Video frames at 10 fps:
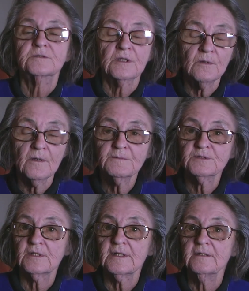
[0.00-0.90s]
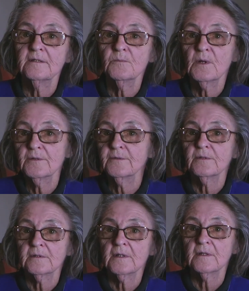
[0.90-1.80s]
So obviously the one
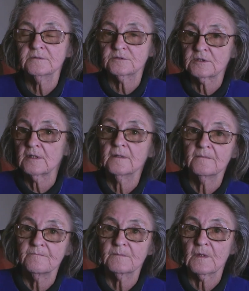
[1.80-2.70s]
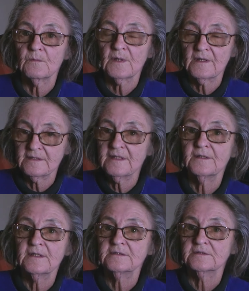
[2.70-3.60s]
at where
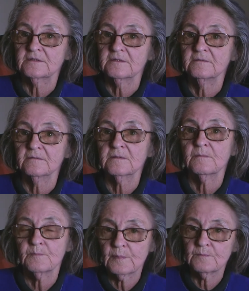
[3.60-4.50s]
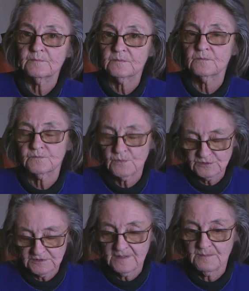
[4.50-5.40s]
near the incident, the
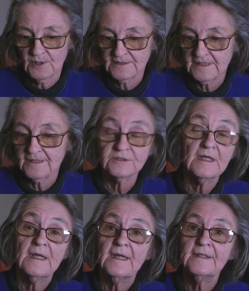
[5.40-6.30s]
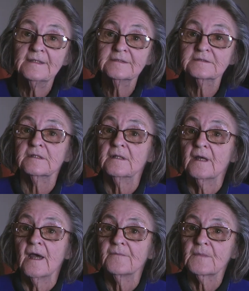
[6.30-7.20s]
what's the name lighthouse, is,
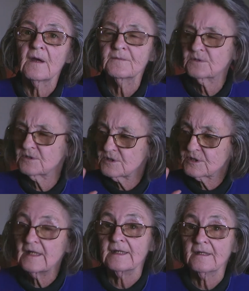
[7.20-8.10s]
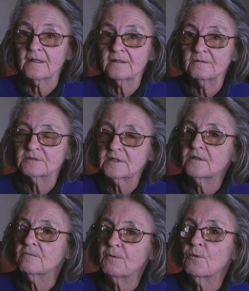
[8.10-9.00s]
I think it's
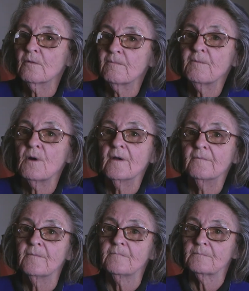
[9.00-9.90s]
either 4 or 5